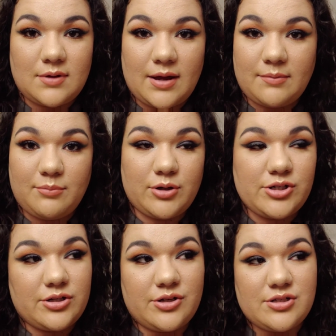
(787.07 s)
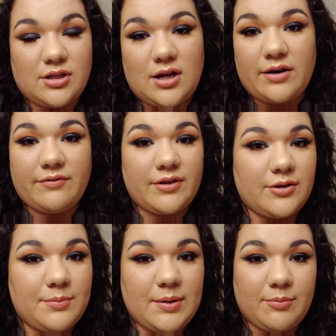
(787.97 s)
I'm pretty sure there's a lot of
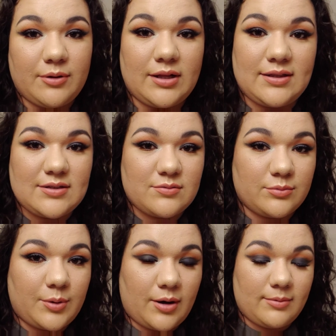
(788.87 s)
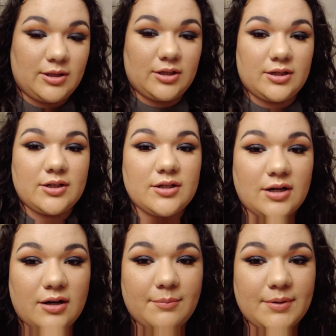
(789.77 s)
other people that this will probably look good
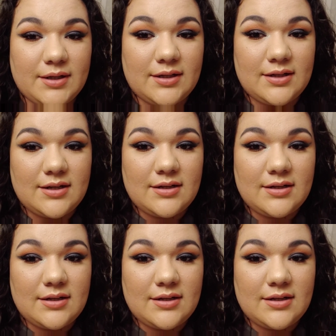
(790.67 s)
on, but